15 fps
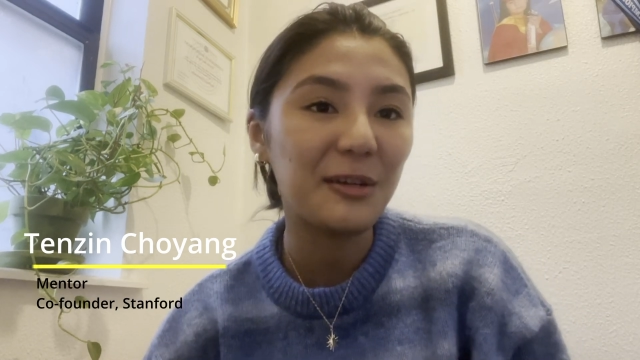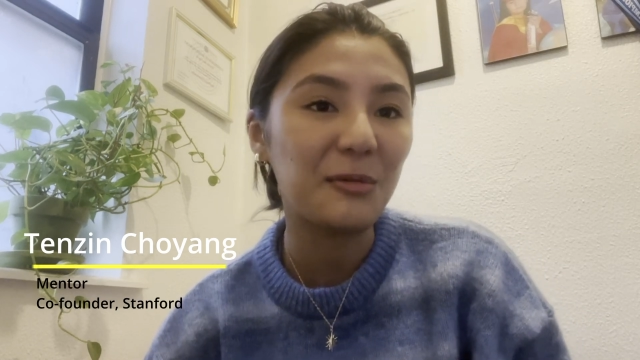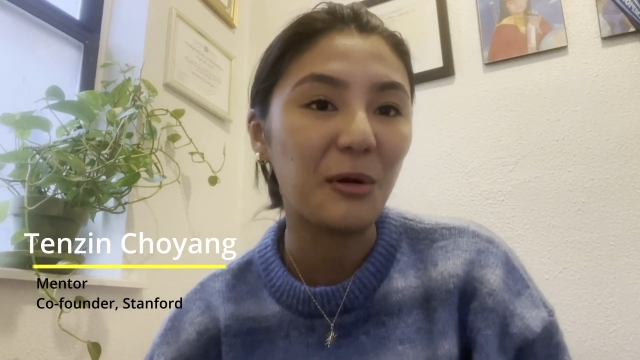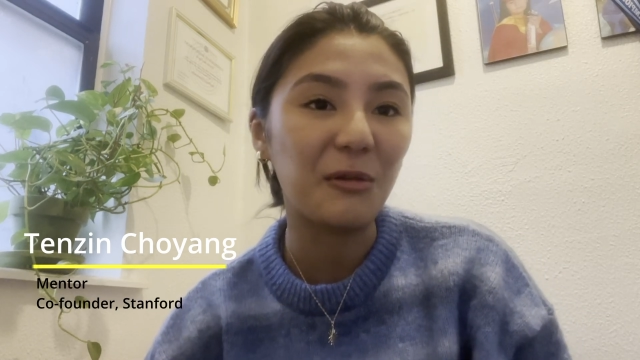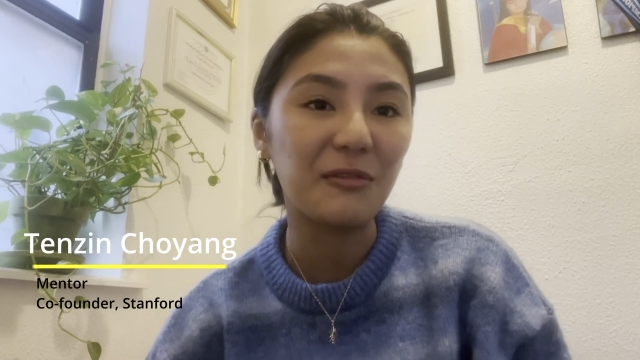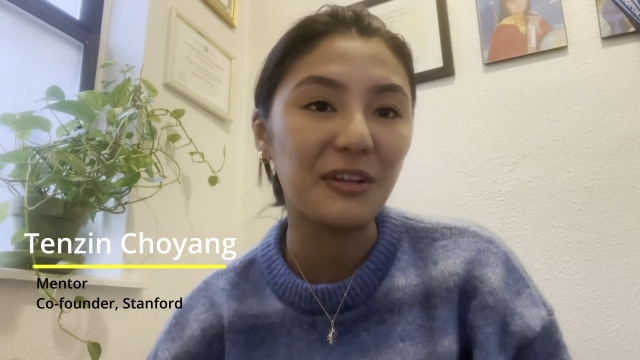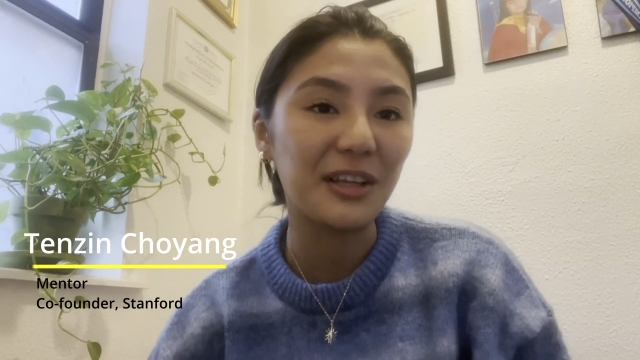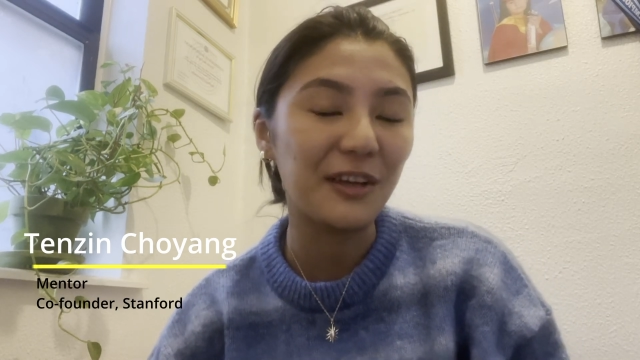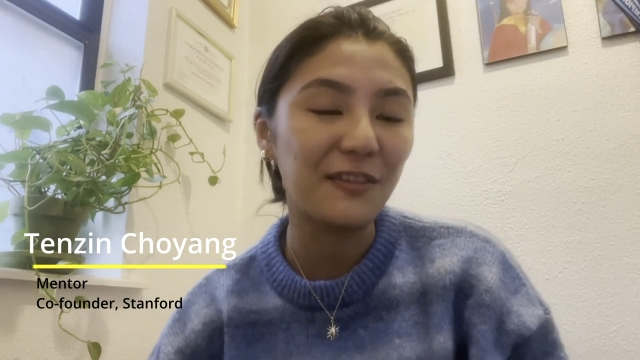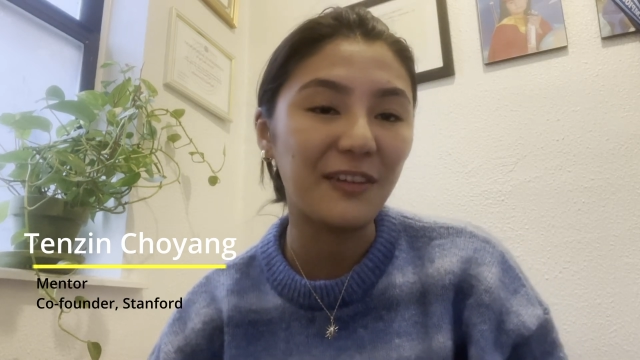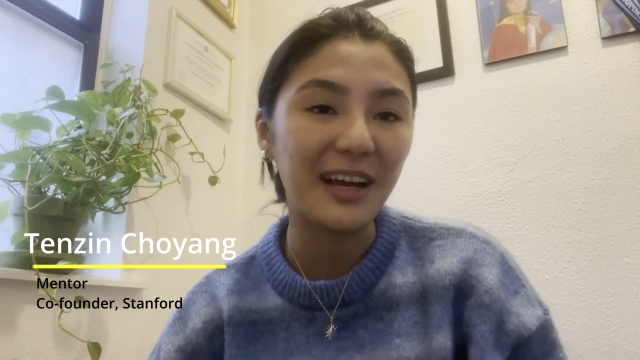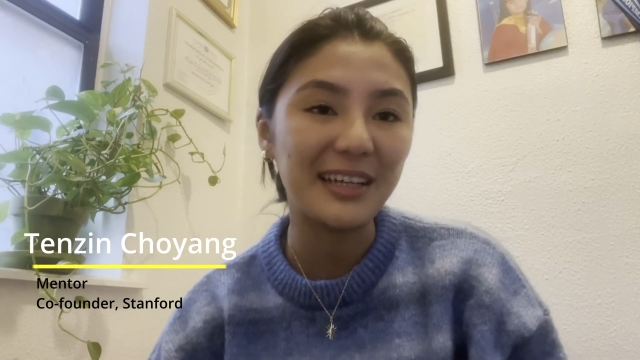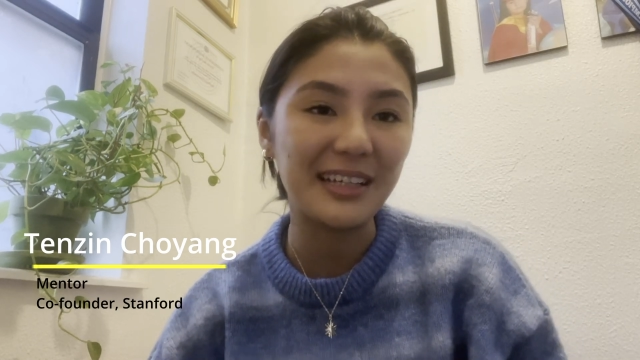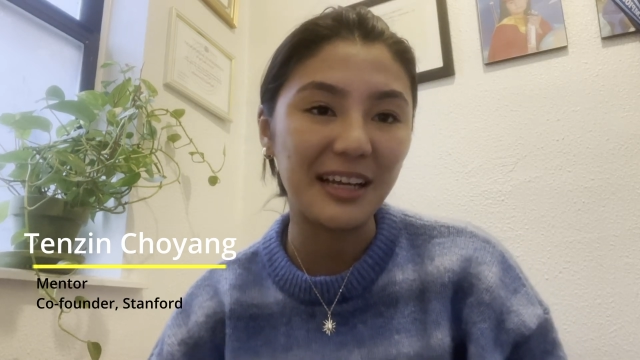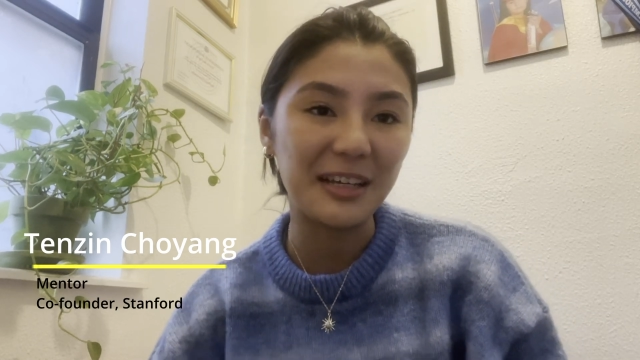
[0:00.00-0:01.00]
you won't really
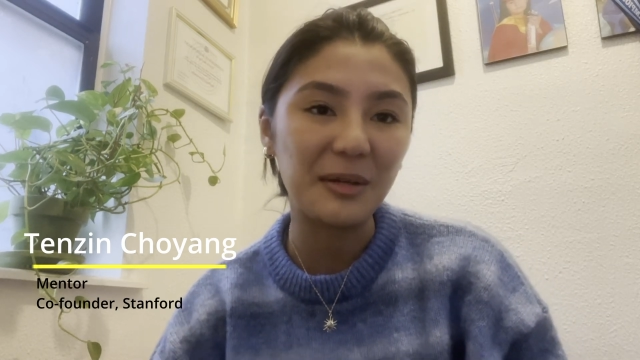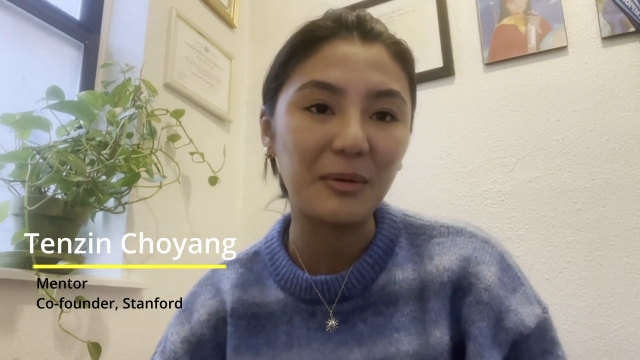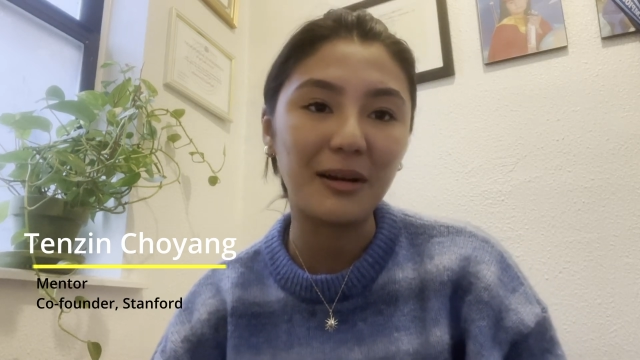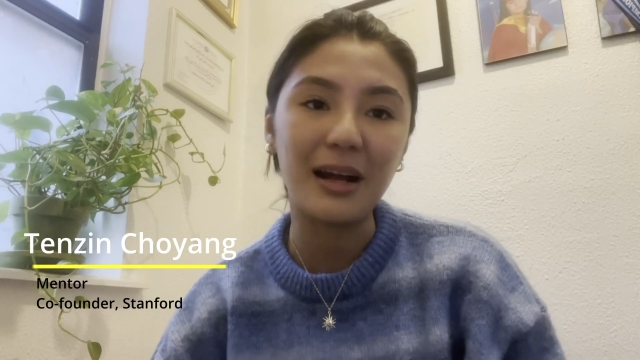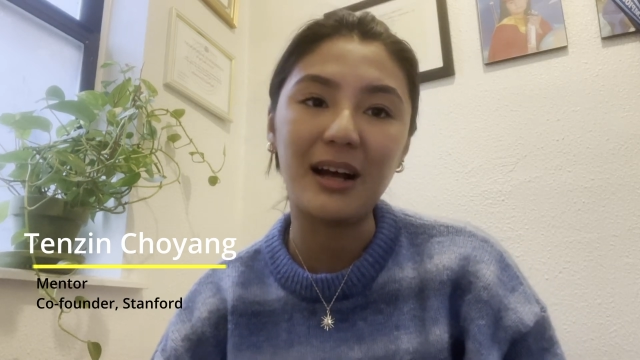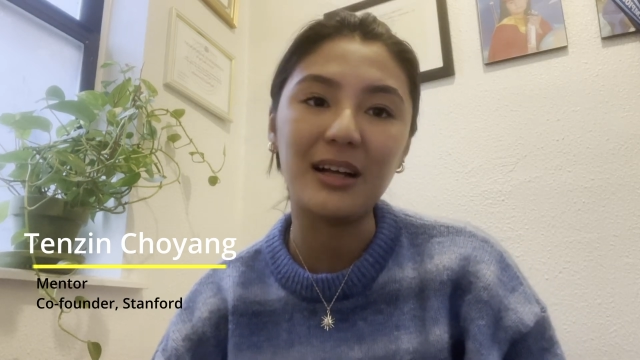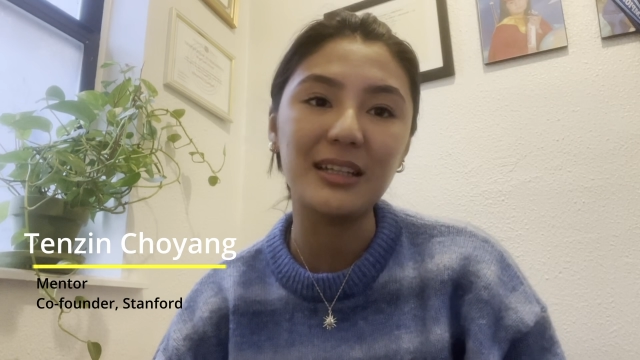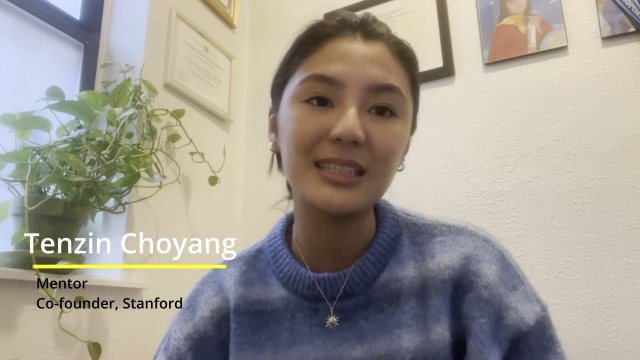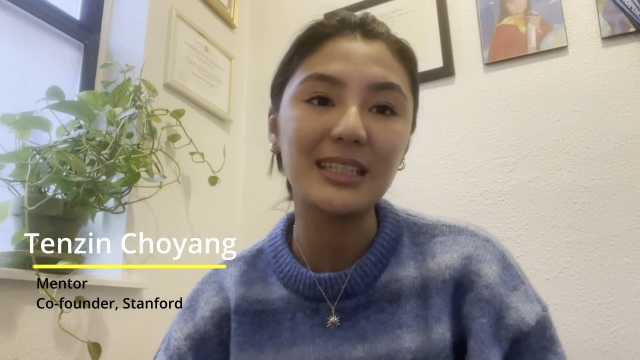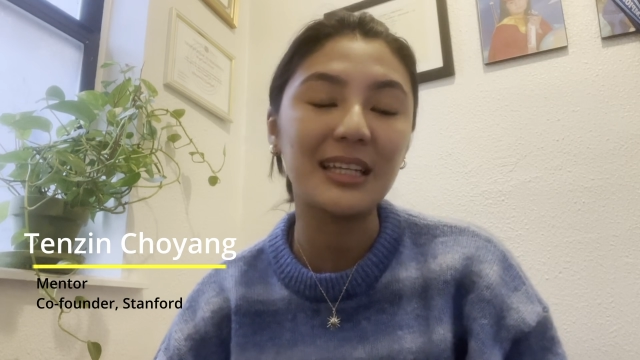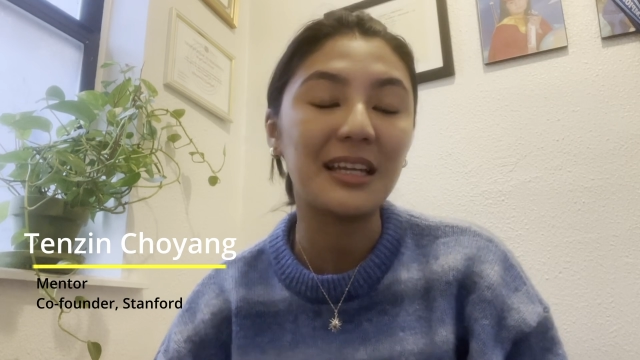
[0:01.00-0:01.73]
find anywhere else,